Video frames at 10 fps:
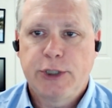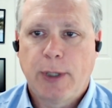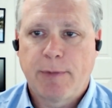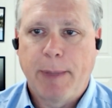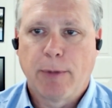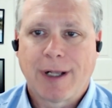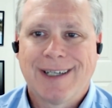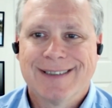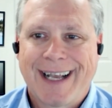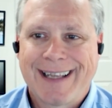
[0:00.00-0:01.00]
You have to be able to
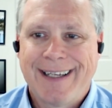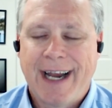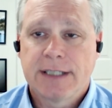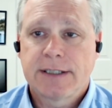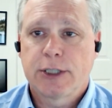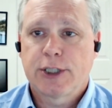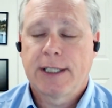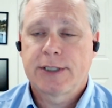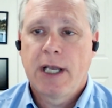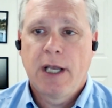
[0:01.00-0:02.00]
collect the data, such
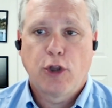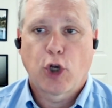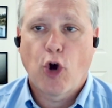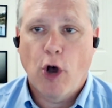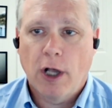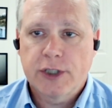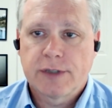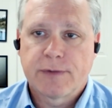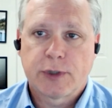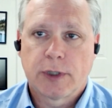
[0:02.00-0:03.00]
as the cost
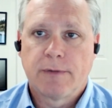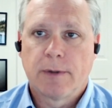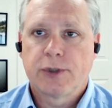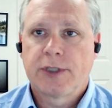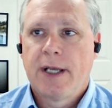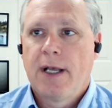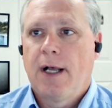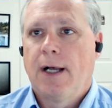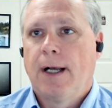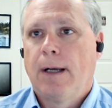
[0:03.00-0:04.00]
of servers,
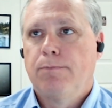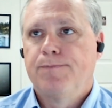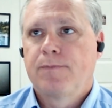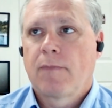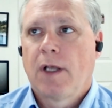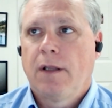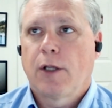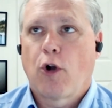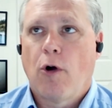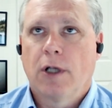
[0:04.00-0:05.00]
um, the
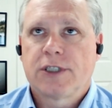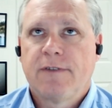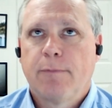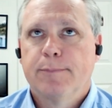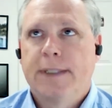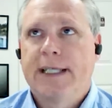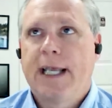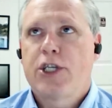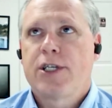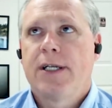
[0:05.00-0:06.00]
cost of
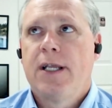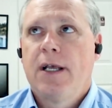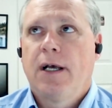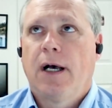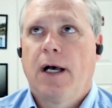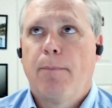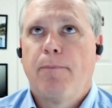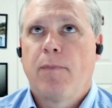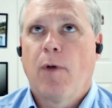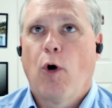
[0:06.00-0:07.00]
implementation, um,
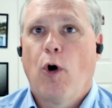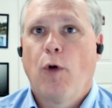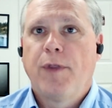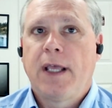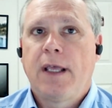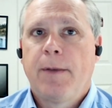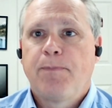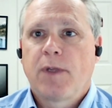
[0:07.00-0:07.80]
all the